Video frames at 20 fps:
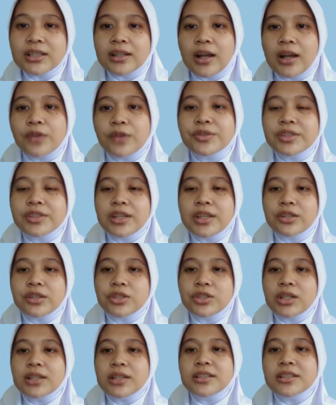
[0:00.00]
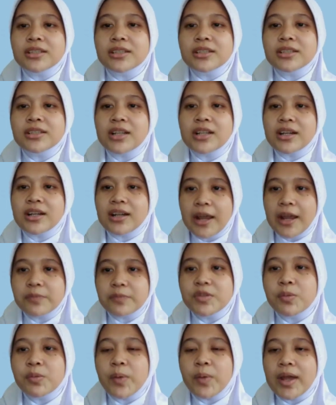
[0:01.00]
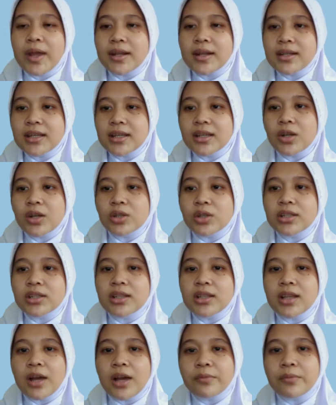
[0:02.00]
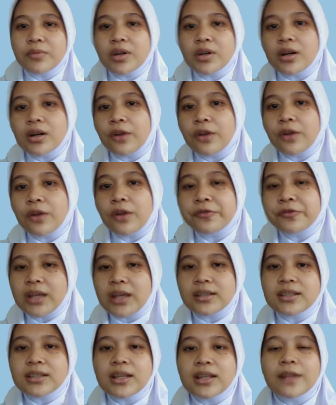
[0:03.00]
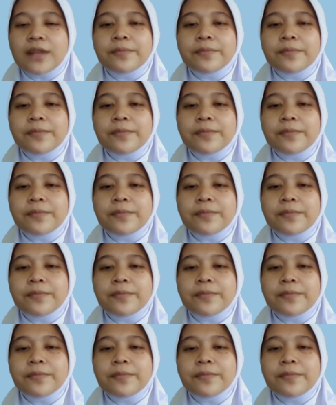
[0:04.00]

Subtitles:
Nouns can change their name depending on the number of things.